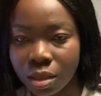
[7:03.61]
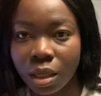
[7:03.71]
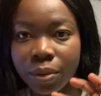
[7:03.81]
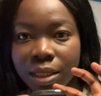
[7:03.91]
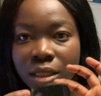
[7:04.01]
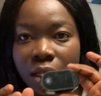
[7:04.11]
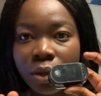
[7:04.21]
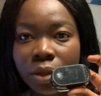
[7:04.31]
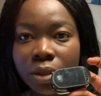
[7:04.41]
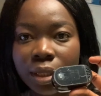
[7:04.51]
So it's this
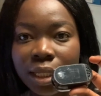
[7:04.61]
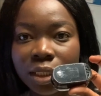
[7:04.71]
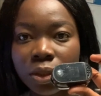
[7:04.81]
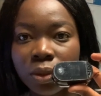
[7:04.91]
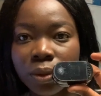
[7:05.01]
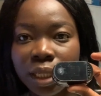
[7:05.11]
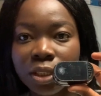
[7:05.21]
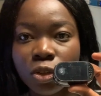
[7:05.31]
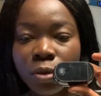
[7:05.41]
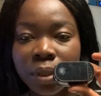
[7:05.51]
little
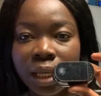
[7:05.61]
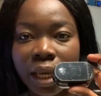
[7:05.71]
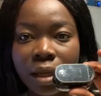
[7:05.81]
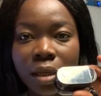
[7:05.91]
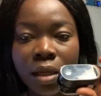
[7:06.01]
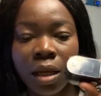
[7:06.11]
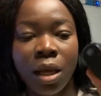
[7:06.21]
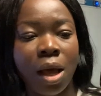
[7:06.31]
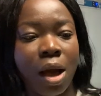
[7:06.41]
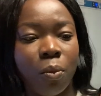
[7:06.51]
instrument here,
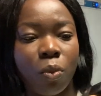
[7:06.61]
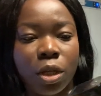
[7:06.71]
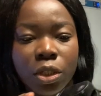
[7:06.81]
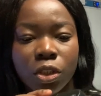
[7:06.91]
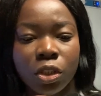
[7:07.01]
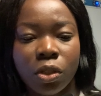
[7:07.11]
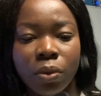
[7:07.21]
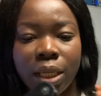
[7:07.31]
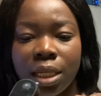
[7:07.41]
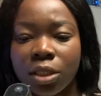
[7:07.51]
and what you do
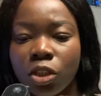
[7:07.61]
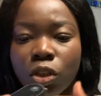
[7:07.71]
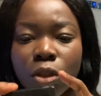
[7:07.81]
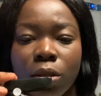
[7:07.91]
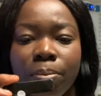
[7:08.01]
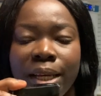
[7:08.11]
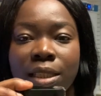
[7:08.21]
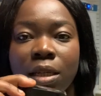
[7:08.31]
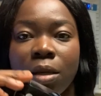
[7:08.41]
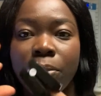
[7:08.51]
is you
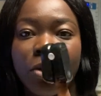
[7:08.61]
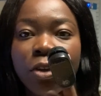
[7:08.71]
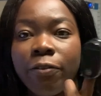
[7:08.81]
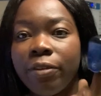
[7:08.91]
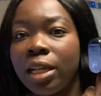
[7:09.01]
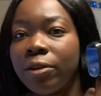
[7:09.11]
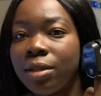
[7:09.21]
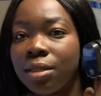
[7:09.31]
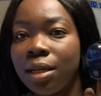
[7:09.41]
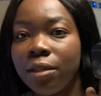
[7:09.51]
basically put your finger
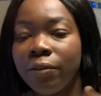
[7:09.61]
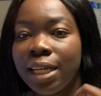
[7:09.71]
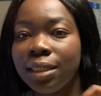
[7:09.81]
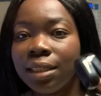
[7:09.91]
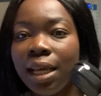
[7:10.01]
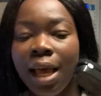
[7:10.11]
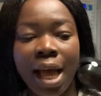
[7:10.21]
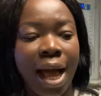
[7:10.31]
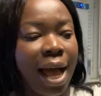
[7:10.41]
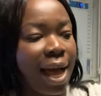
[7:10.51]
inside of it,
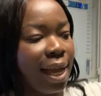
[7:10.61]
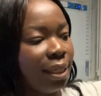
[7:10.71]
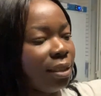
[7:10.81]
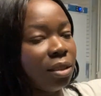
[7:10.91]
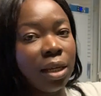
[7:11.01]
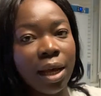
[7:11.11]
and